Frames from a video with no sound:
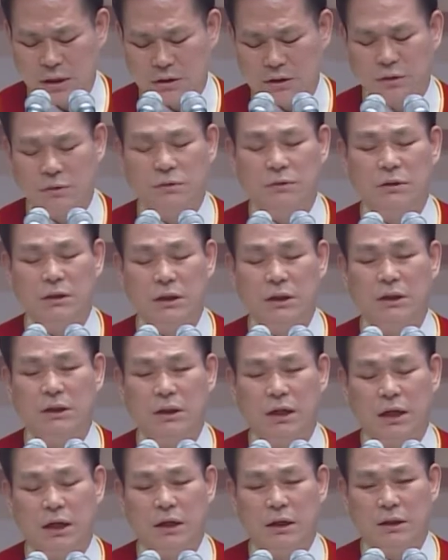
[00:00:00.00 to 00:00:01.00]
they stand at
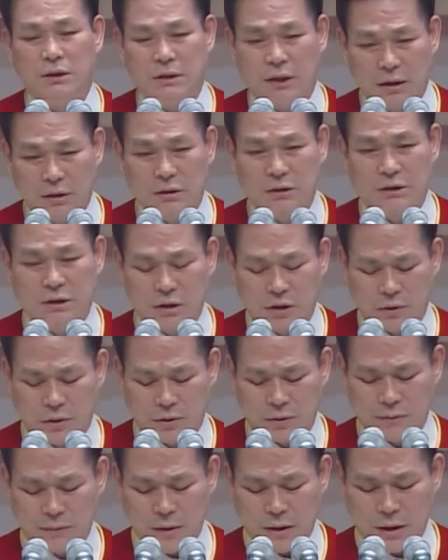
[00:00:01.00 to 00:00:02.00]
the judgment of
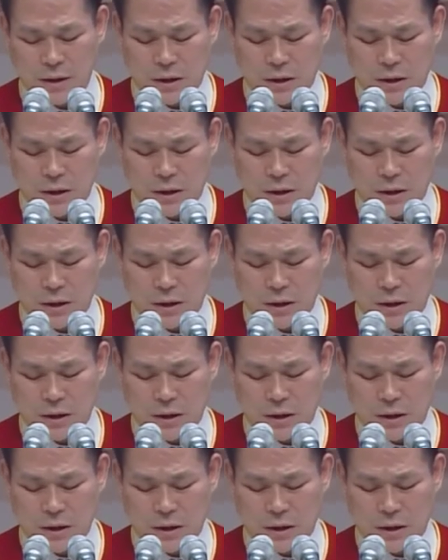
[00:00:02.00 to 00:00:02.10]
God.